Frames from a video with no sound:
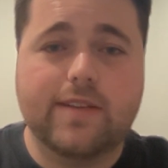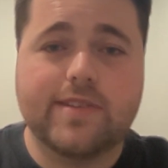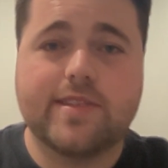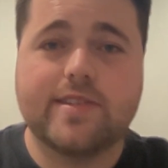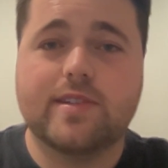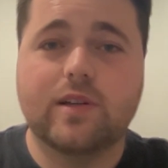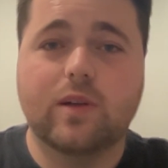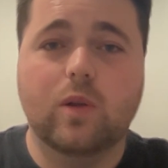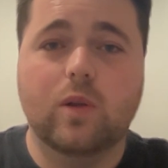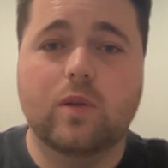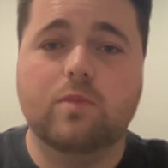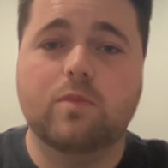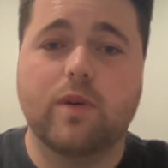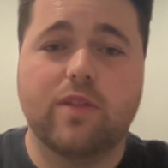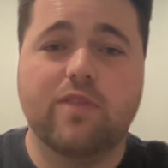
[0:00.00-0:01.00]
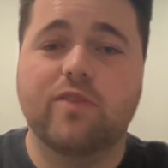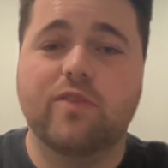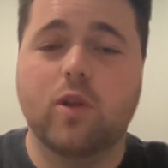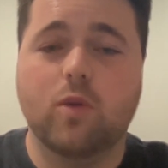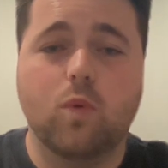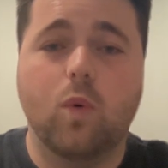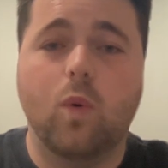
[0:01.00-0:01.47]
still with
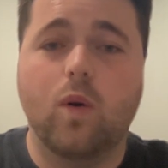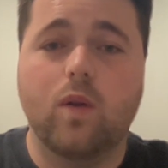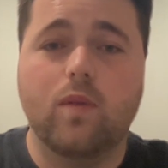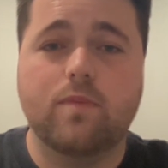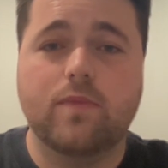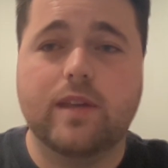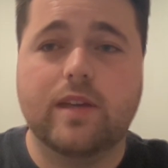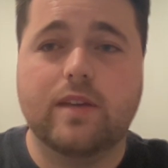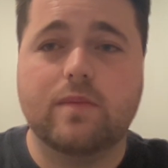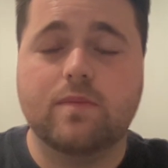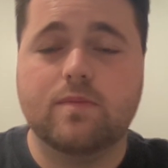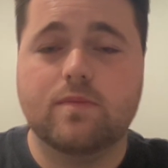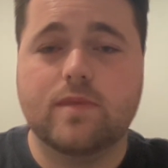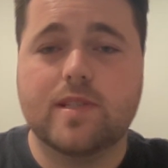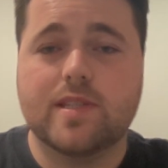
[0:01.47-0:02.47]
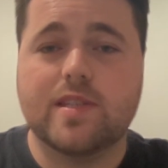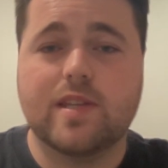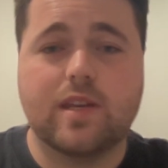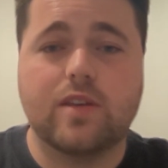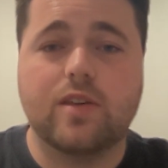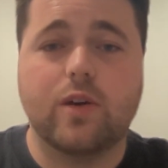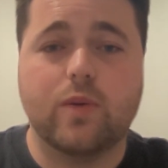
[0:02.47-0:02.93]
Phil Waugh, their
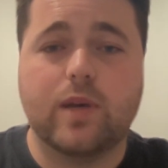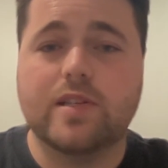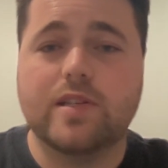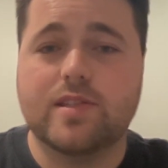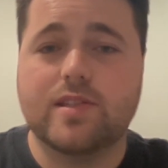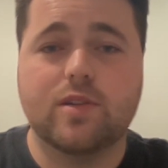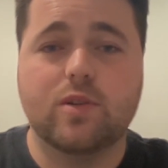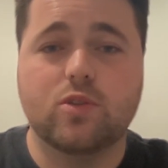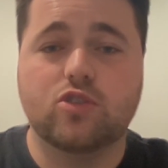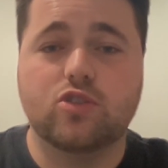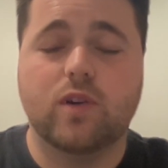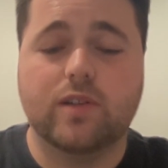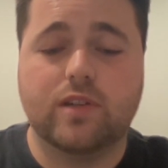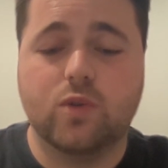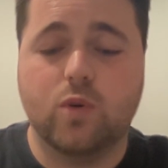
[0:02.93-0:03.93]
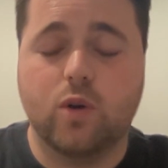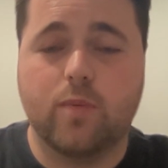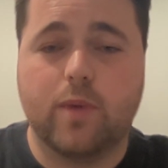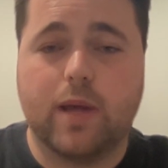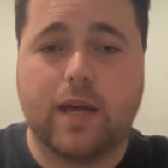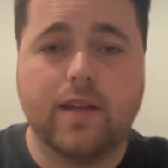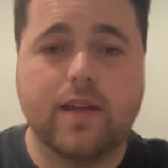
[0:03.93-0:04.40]
CEO, he's still trying to talk
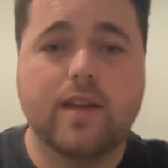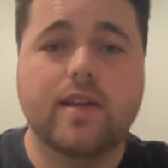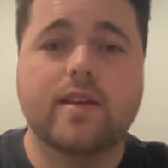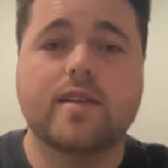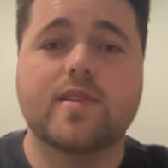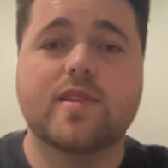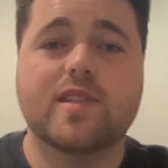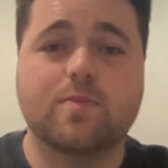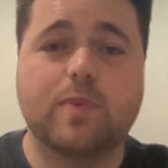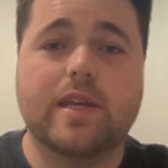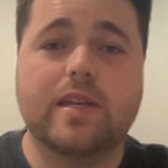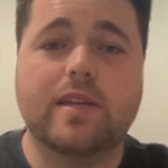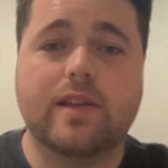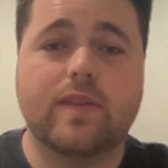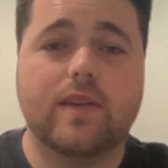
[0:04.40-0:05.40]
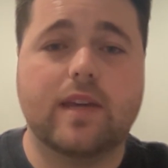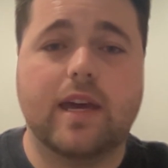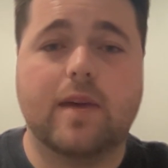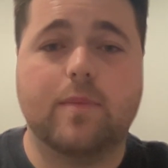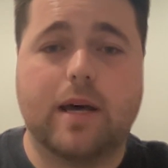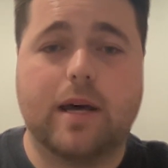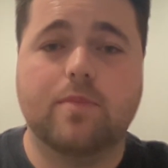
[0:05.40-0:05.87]
about speeding the
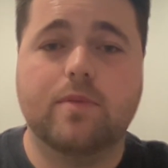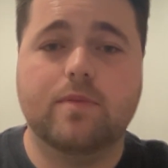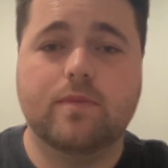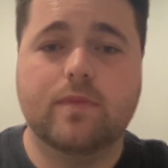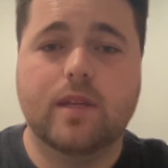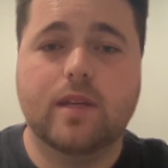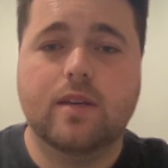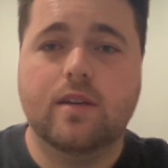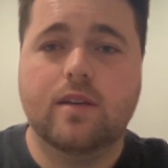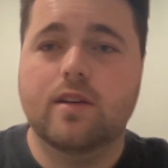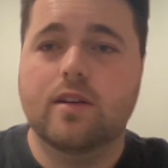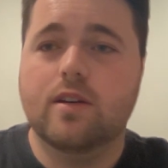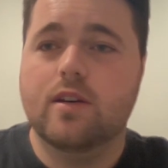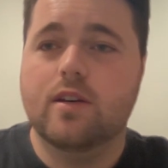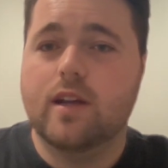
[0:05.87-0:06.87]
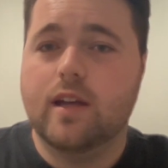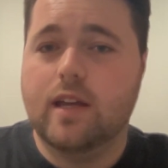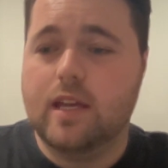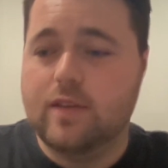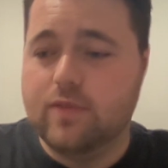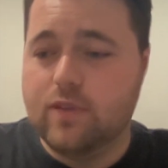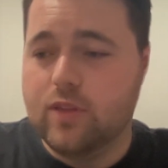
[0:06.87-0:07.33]
game up.
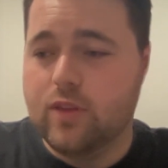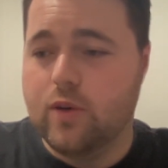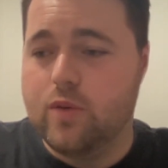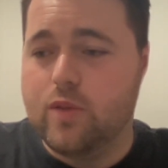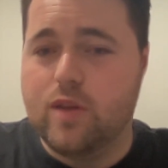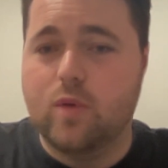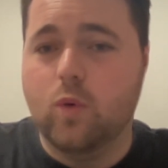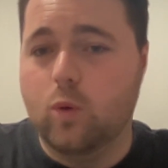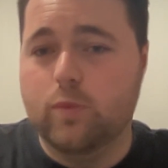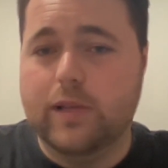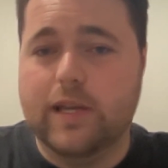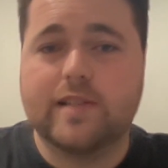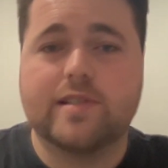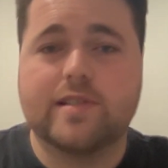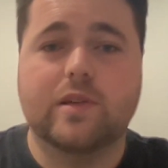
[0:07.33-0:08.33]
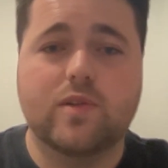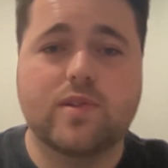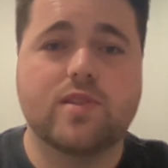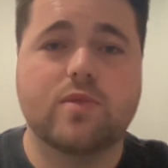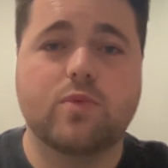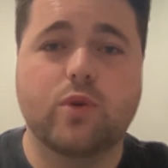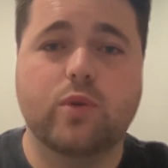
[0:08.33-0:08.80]
Even though the All Blacks
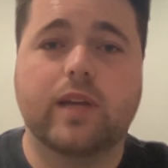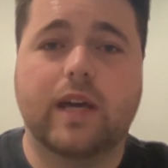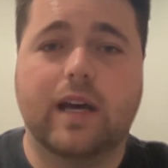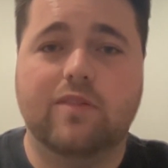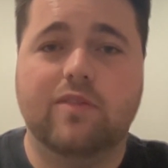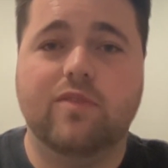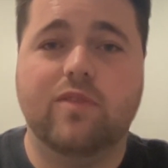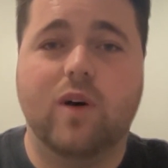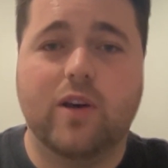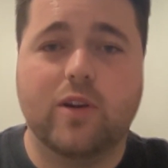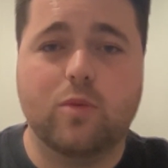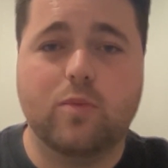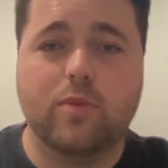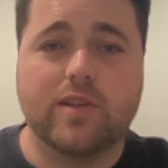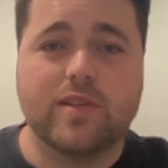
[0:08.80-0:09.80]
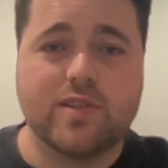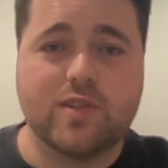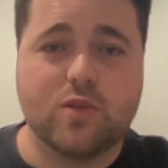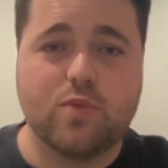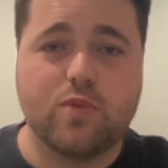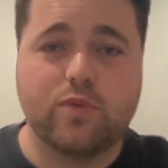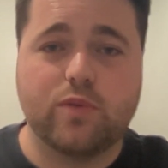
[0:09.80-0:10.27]
lost the World Cup final because
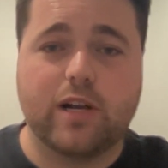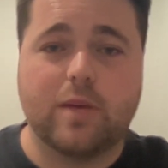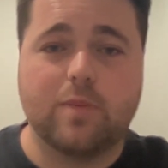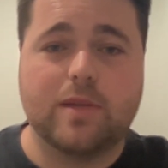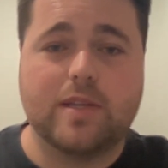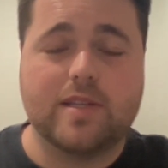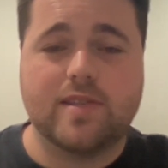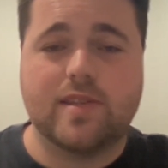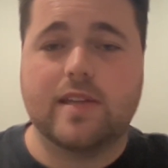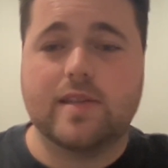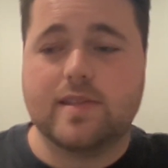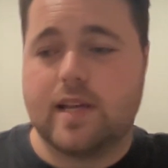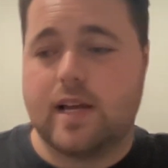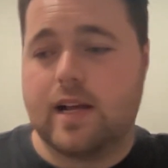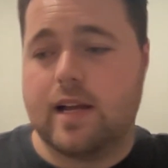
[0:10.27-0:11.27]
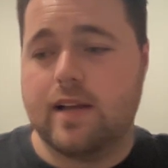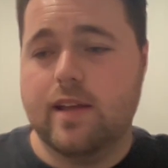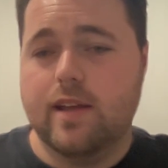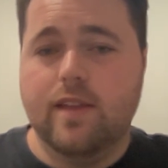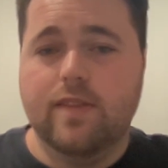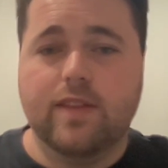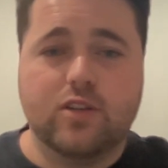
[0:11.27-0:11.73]
Super Rugby SANZAAR,
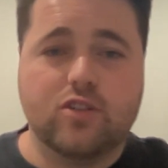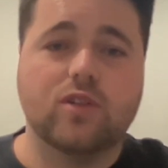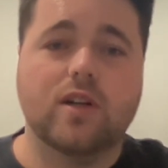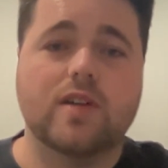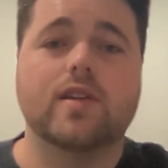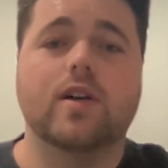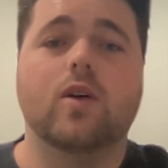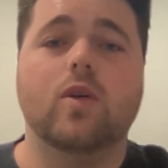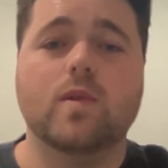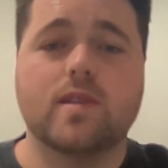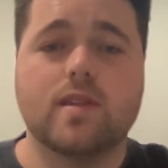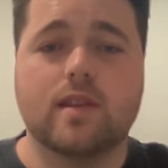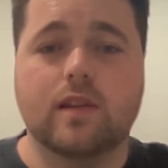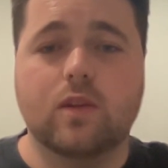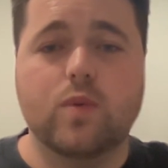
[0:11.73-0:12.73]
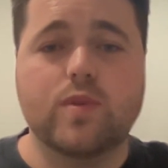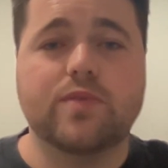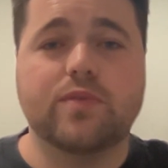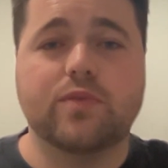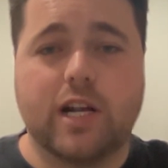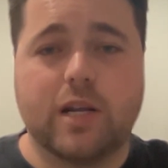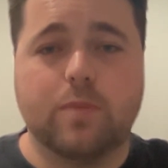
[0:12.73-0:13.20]
they tried to alter the laws
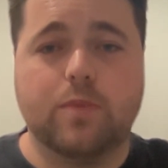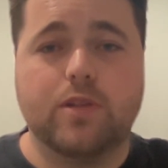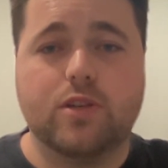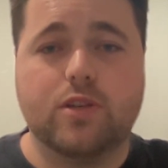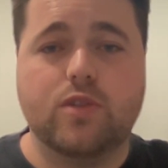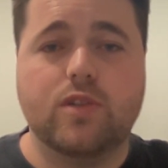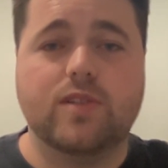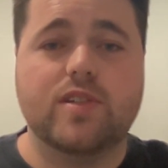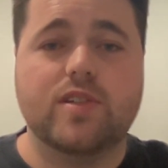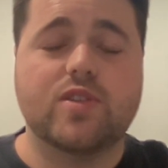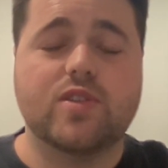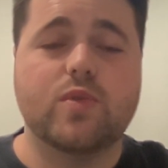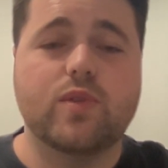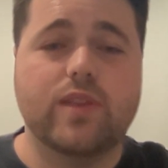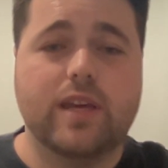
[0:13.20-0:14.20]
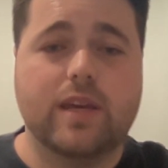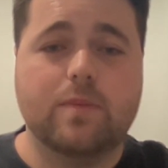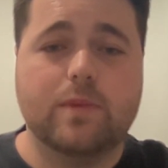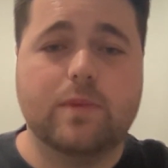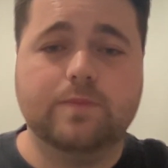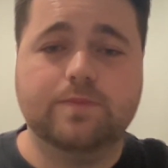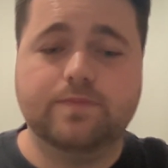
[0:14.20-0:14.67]
of Rugby Union to suit
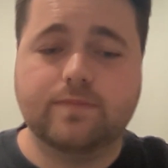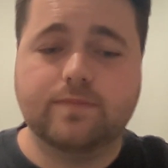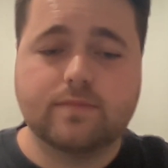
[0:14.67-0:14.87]
them.